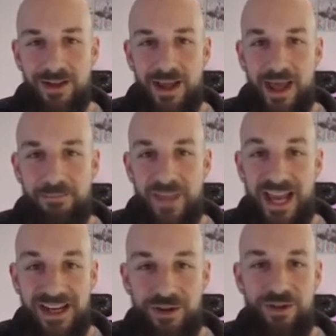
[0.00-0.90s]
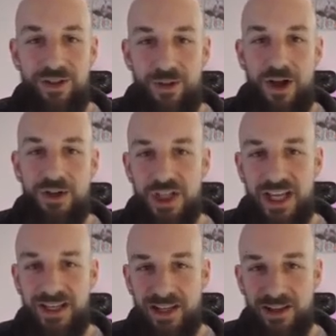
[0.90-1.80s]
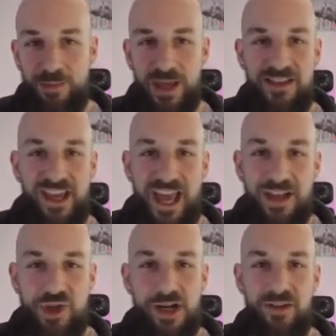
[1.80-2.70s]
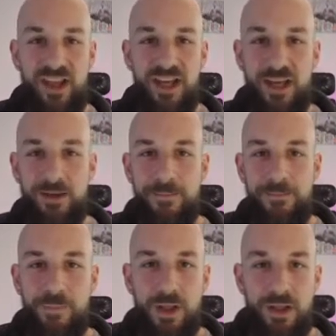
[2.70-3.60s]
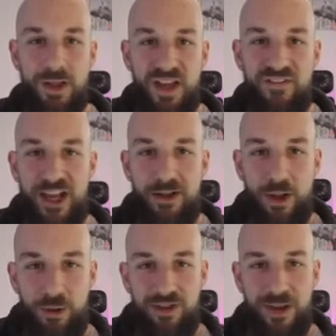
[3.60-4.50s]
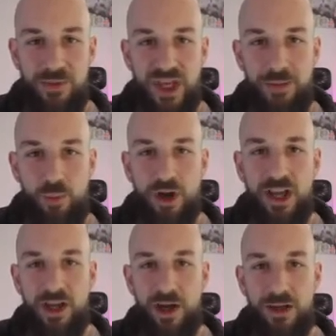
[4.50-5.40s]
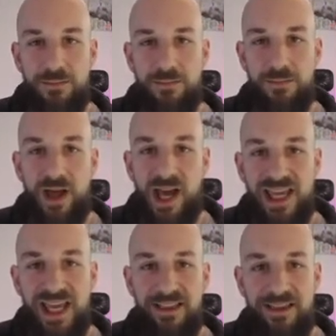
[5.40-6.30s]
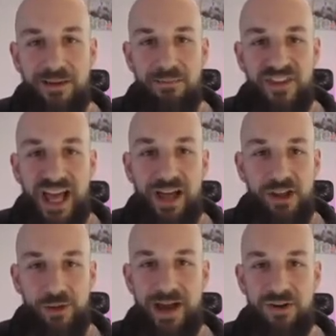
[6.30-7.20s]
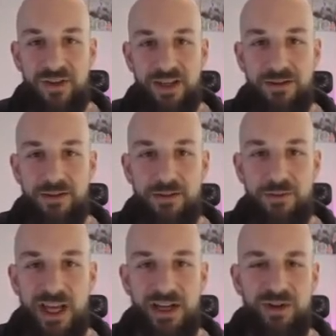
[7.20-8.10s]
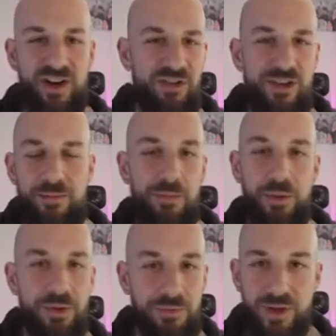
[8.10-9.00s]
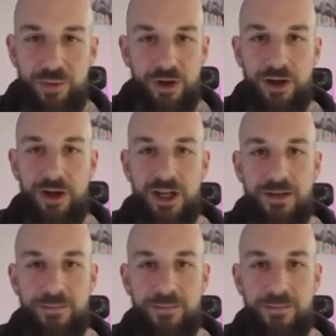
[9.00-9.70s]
And here's the logic, and it's basic agile thinking. If I close something I'm working on, I get some value out of it, right? Or else I probably wouldn't be working on it.